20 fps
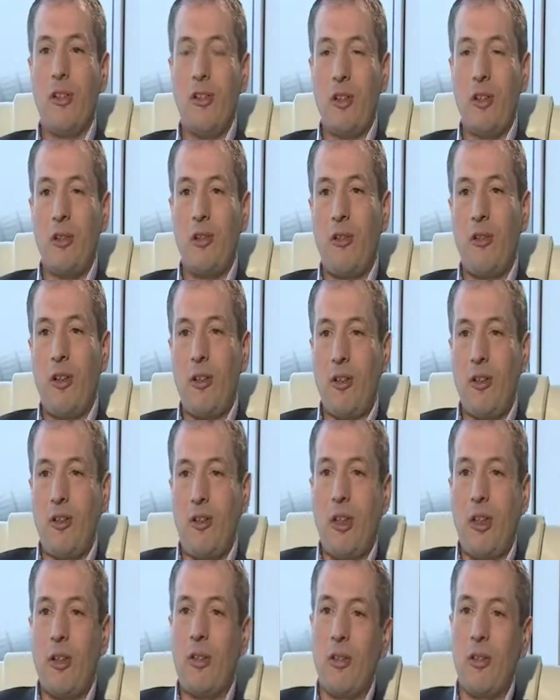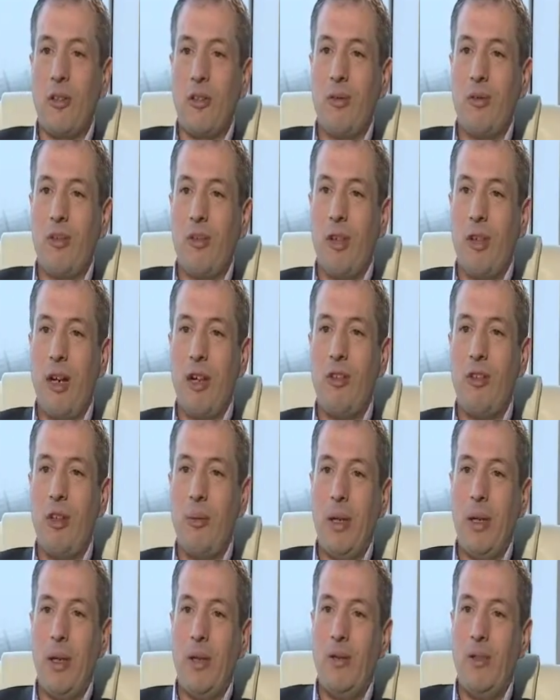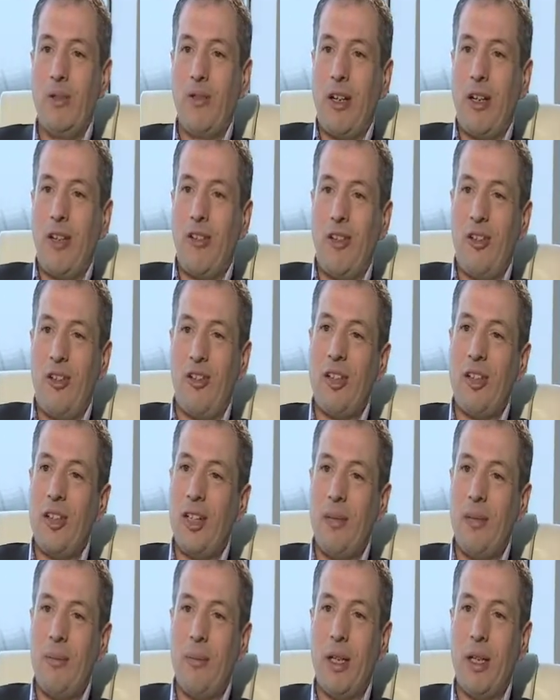still stuck on strategy B or strategy C,